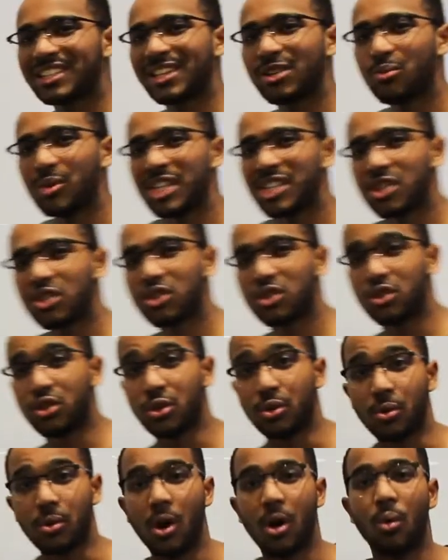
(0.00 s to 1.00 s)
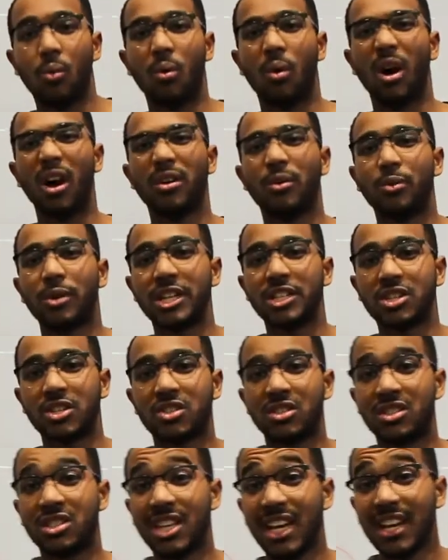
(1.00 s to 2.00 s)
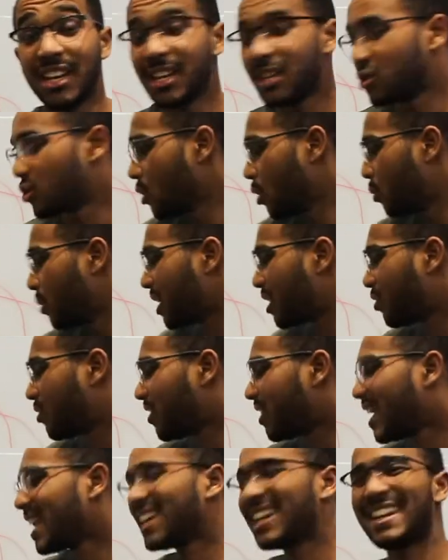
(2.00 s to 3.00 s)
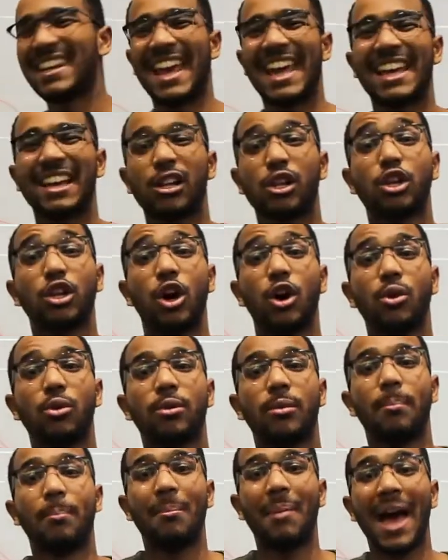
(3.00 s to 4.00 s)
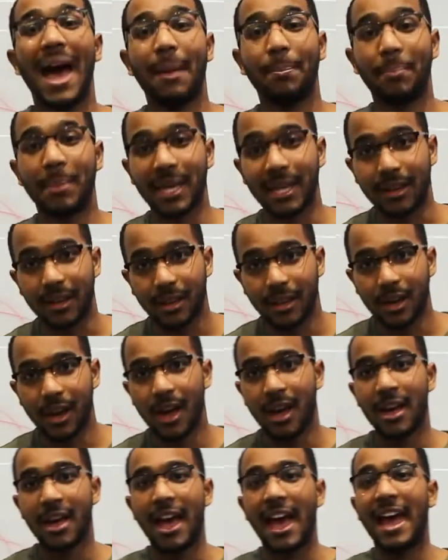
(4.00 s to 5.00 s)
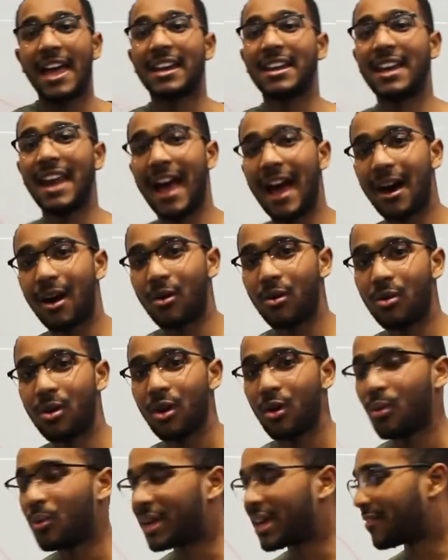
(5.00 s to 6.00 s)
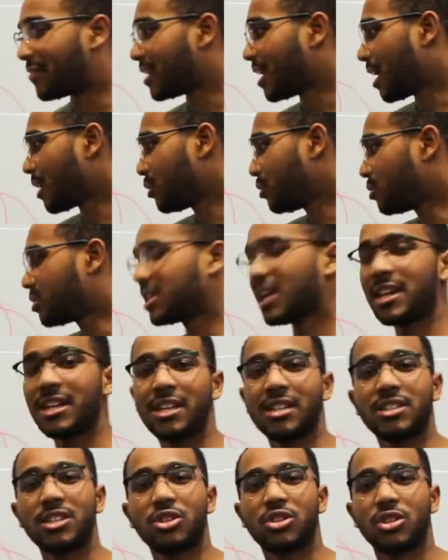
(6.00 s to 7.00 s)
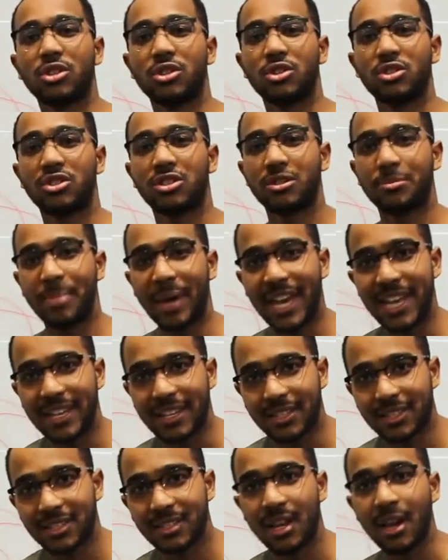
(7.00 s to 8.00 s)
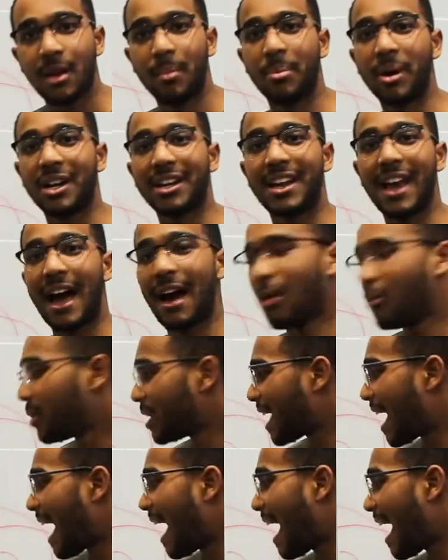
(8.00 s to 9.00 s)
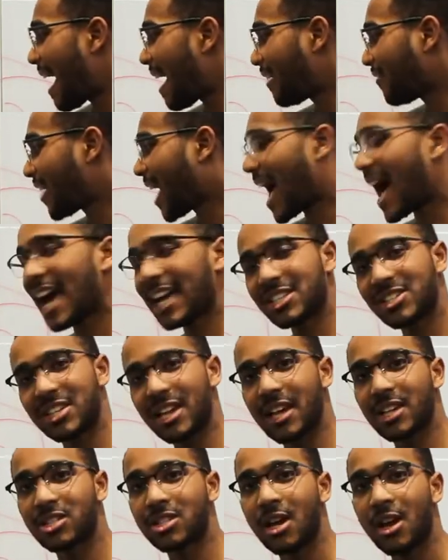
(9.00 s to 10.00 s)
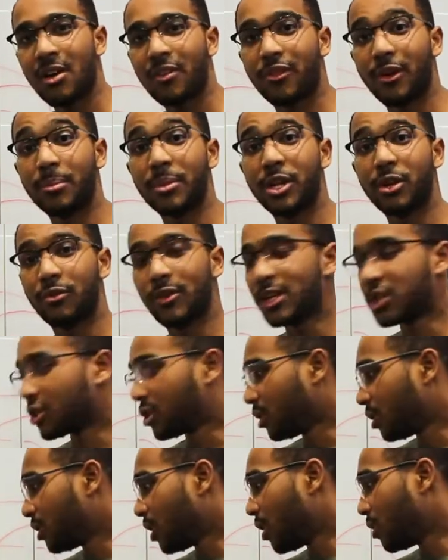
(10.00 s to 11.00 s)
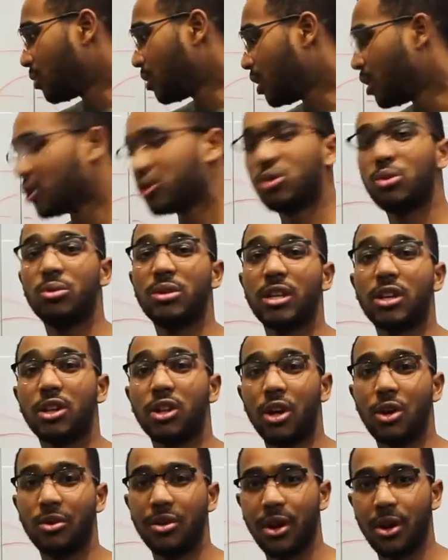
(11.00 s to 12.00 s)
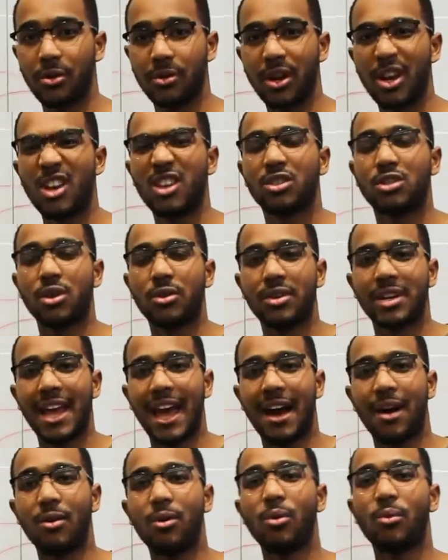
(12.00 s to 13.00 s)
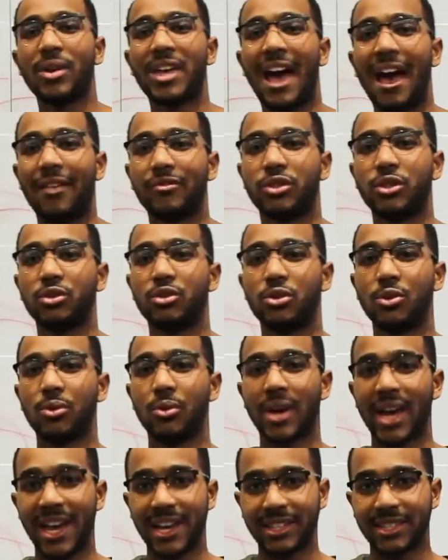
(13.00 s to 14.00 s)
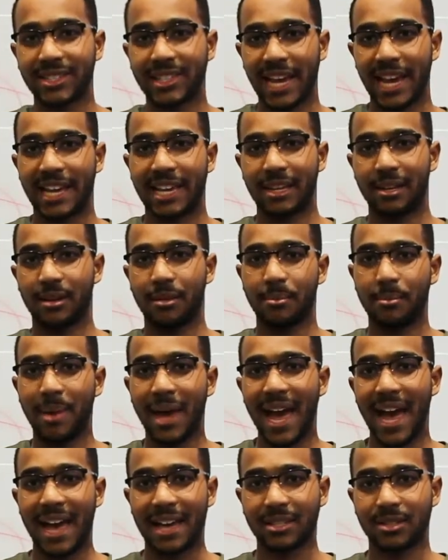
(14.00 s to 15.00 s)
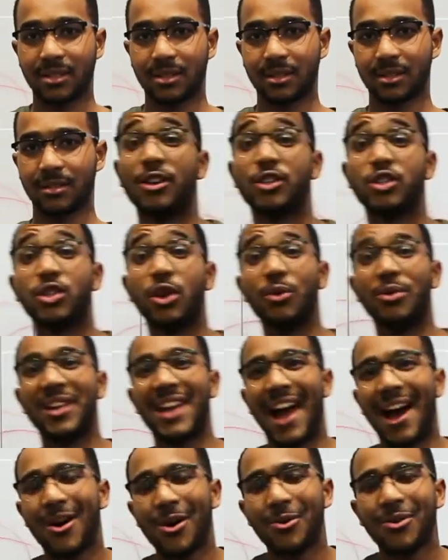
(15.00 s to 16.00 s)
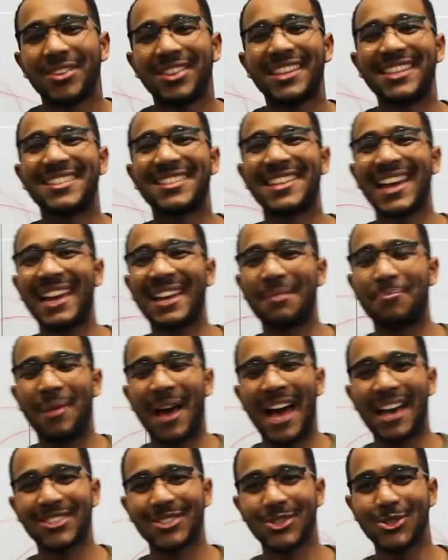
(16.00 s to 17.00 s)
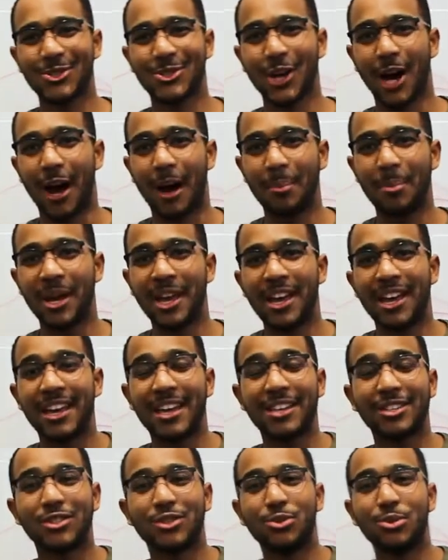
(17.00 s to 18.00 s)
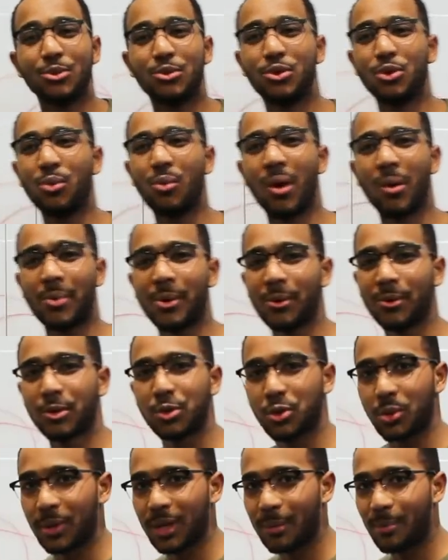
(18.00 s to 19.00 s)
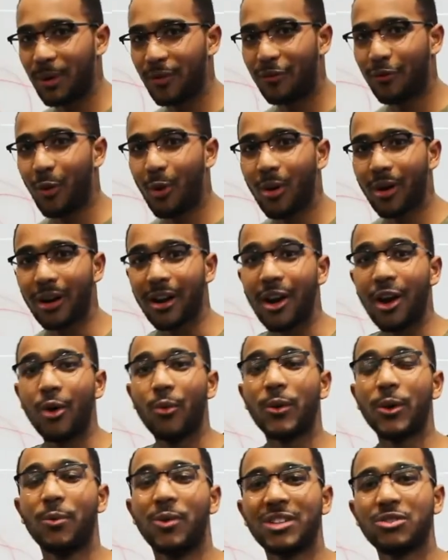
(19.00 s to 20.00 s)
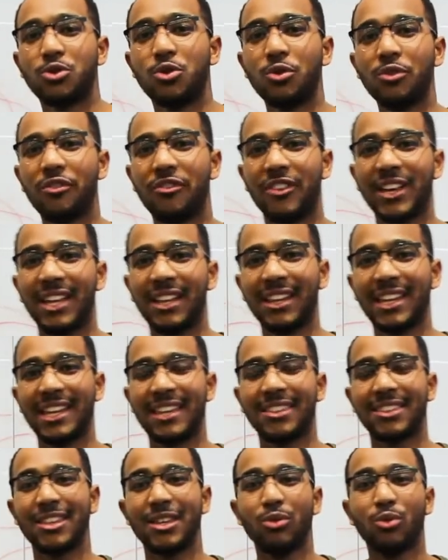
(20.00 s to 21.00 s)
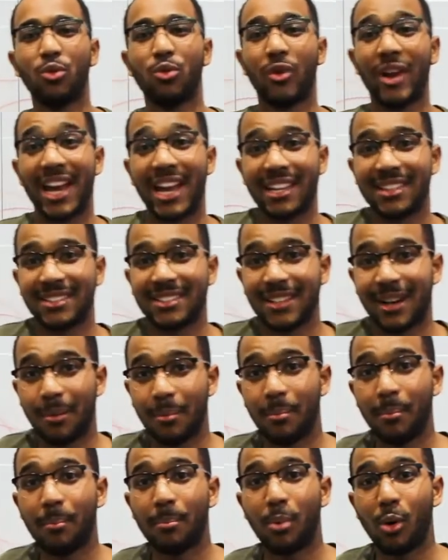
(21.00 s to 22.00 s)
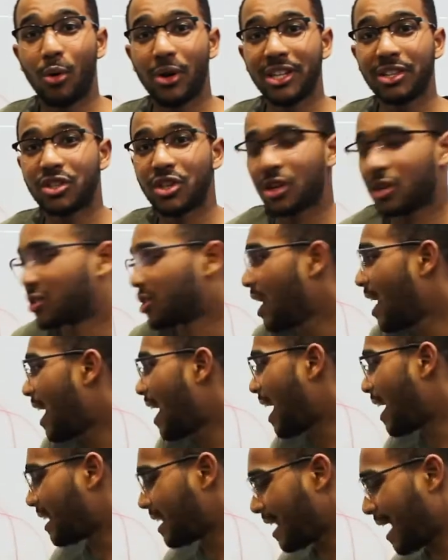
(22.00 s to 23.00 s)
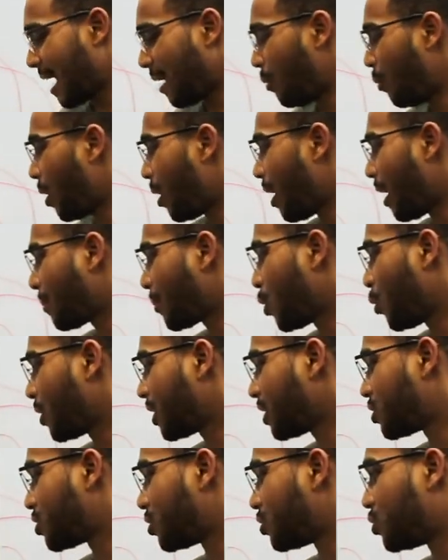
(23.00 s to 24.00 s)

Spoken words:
did we just do? What we just did is we created a clone mapping, and now we have not used any additional space, but now we have access from the original node to the clone node. So now we have to do a second pass. So now the second pass's job is to do what we were doing before. We want to fill in the random pointers. And now what I'm going to